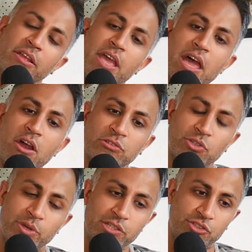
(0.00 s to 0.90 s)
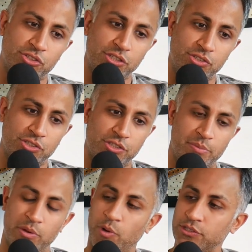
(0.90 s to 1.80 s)
Yeah, no. So she's in the
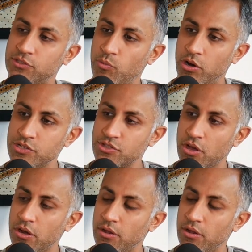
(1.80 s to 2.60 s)
Midwest somewhere. He's good.